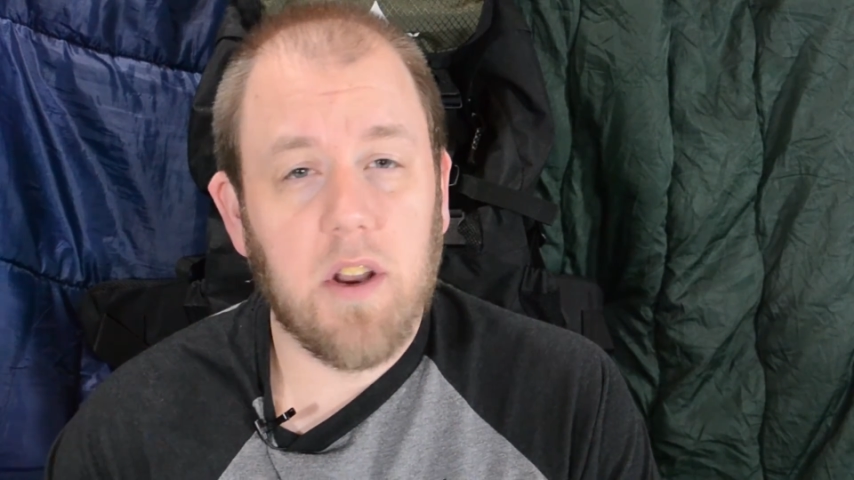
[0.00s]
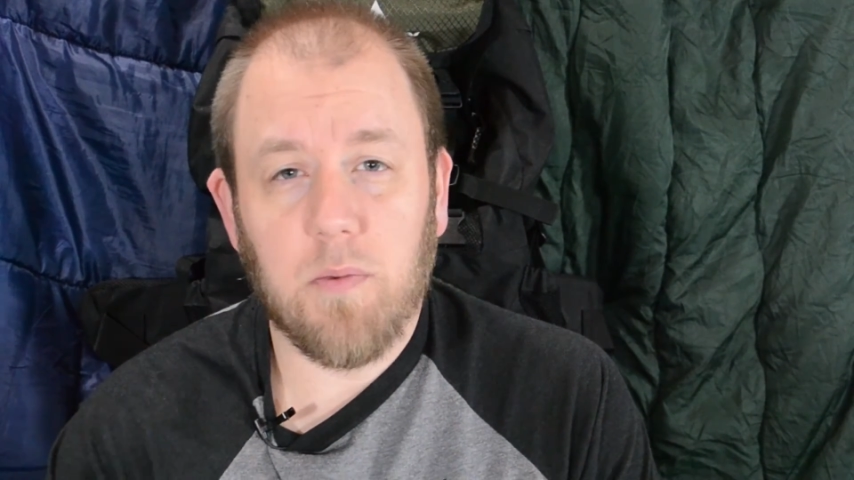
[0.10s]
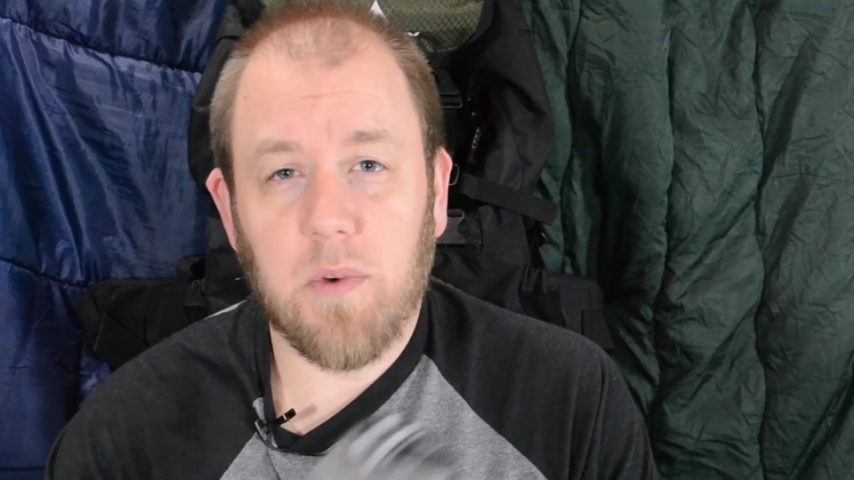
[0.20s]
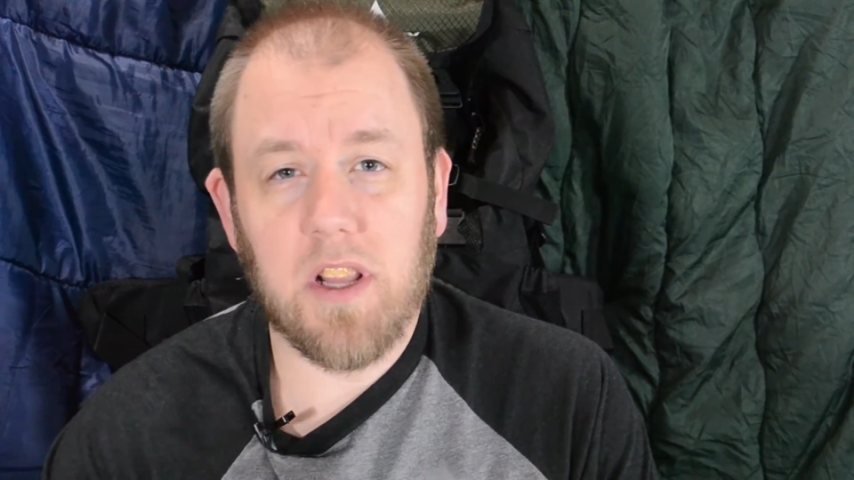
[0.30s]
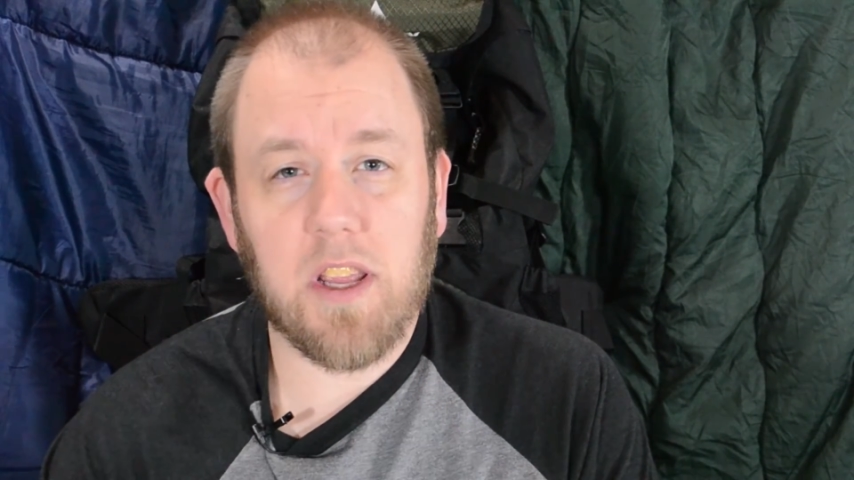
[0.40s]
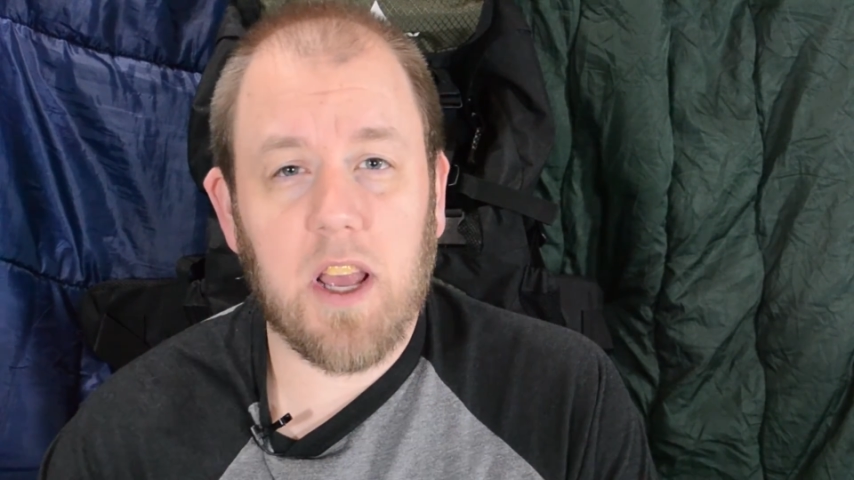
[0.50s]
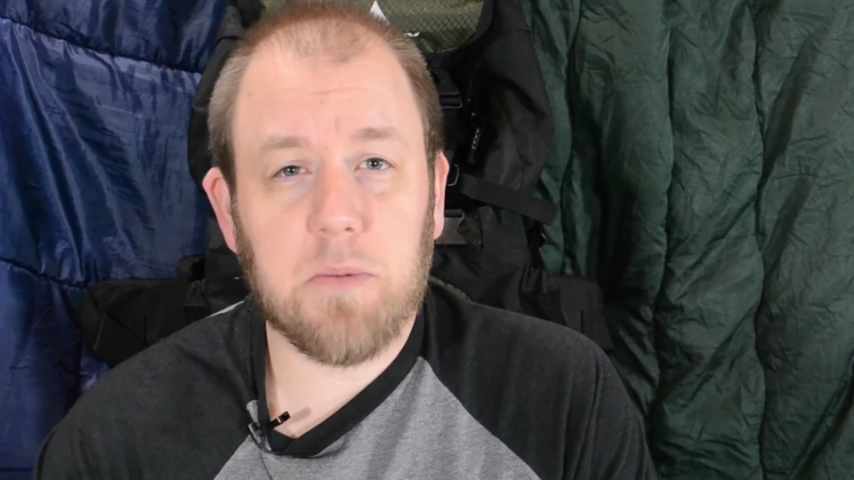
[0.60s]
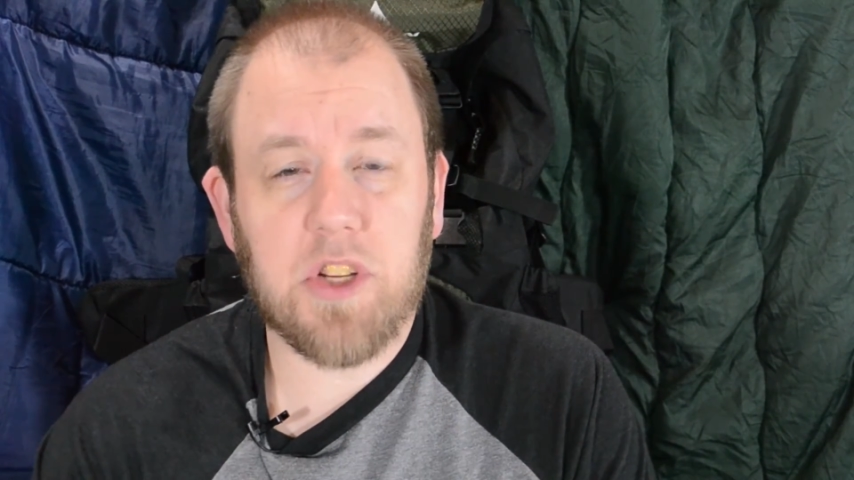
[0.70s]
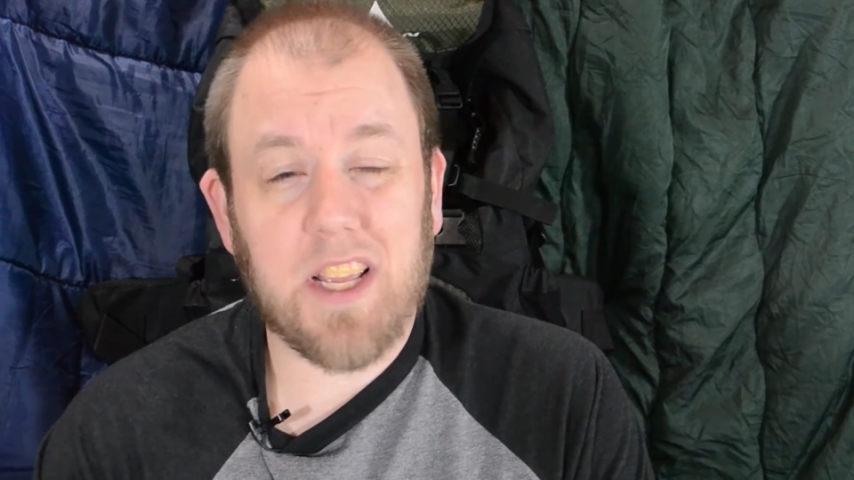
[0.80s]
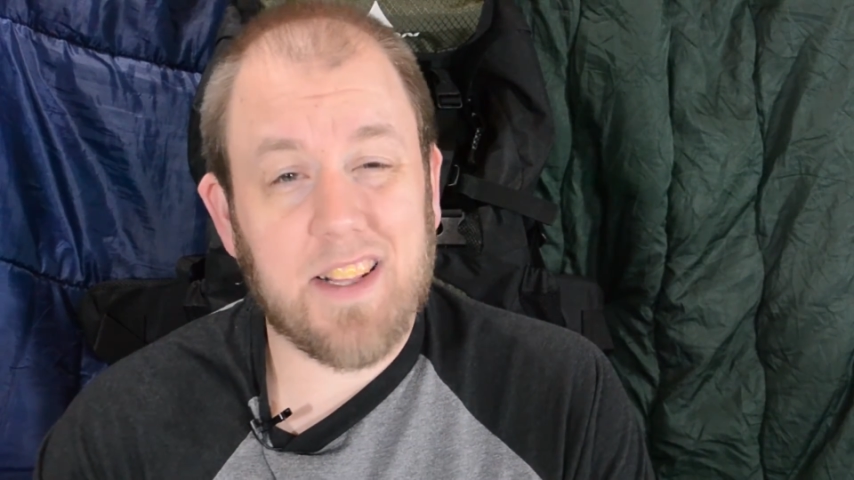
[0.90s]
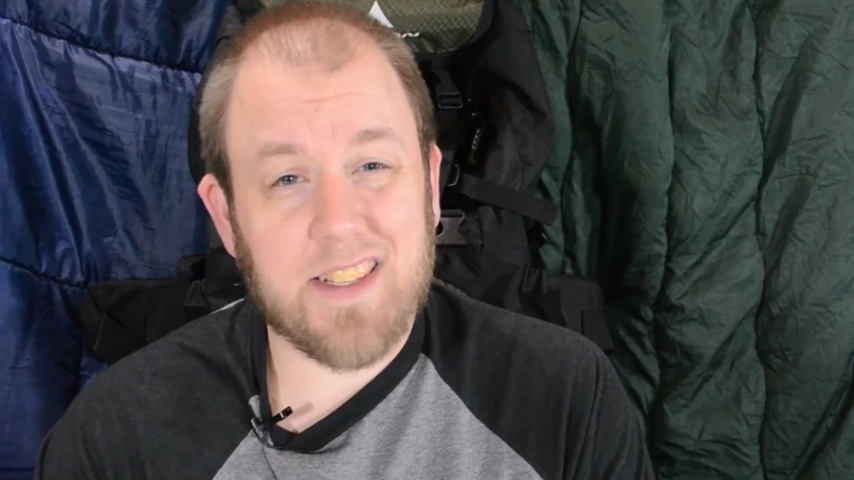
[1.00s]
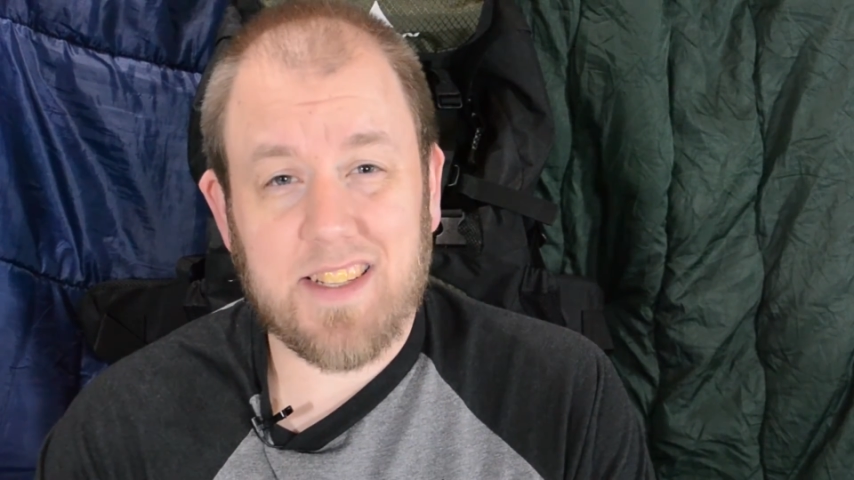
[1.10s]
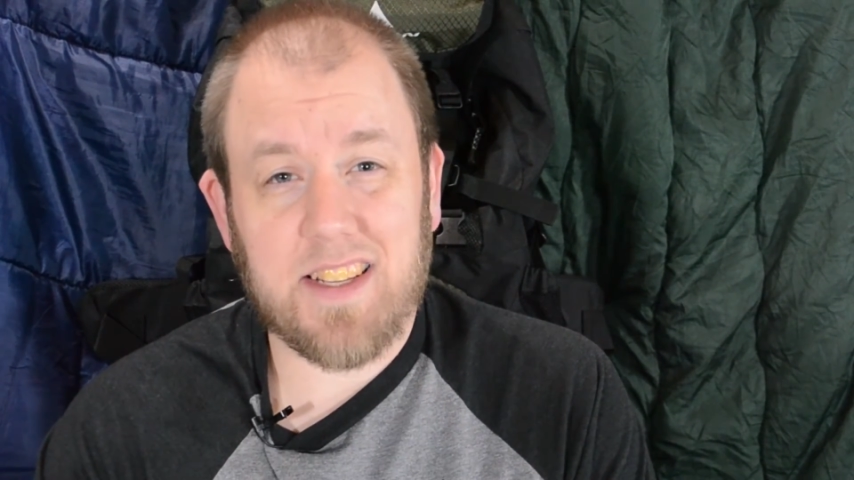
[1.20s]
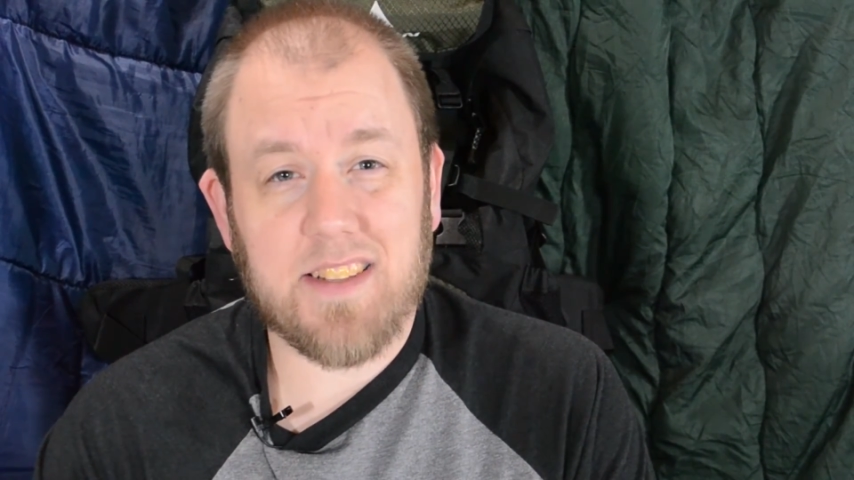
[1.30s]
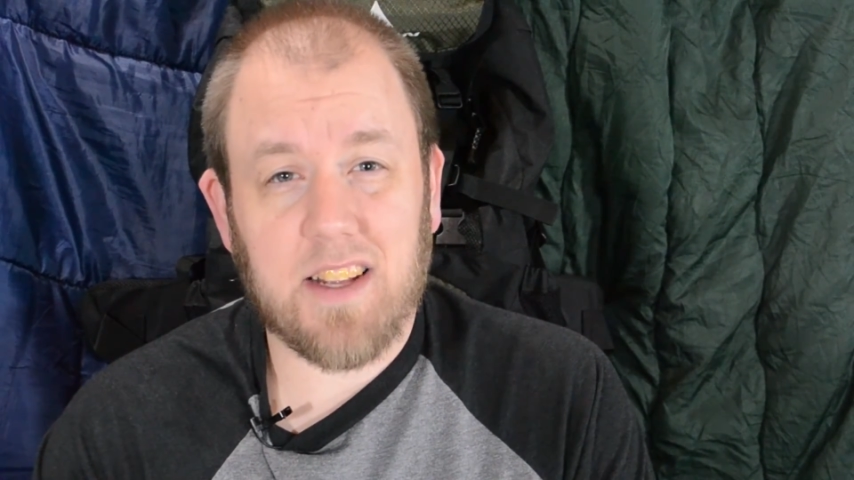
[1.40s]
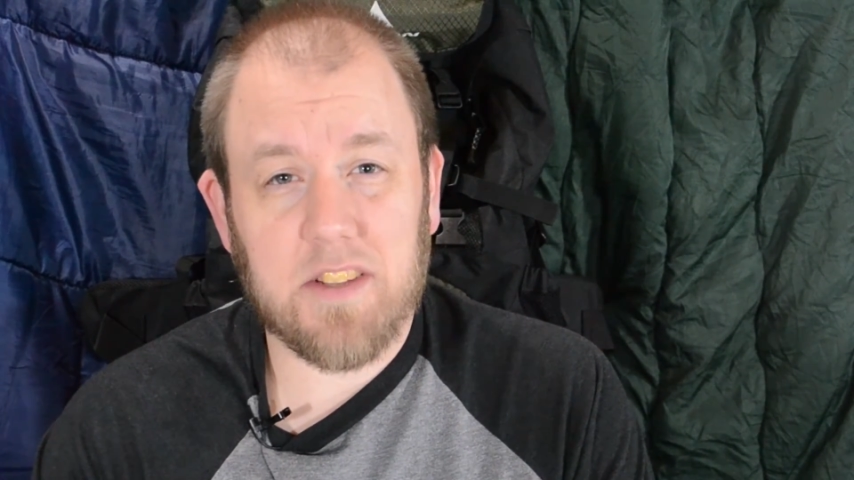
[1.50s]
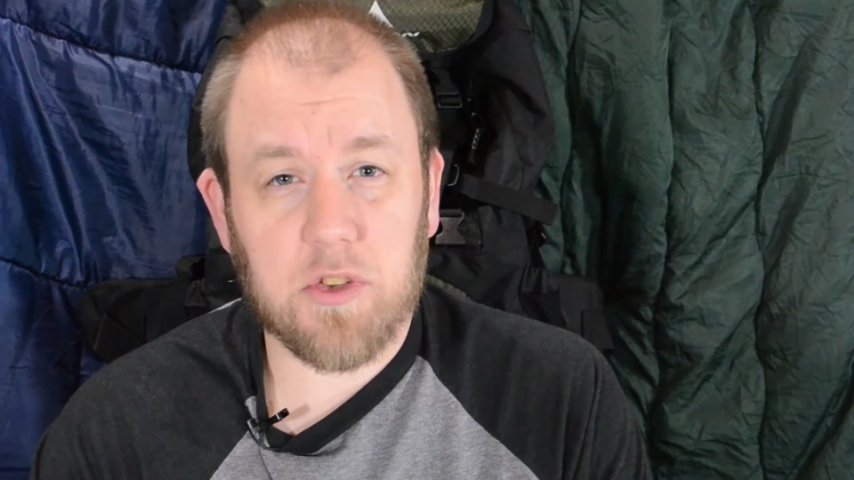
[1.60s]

Really helps you get the Z's on the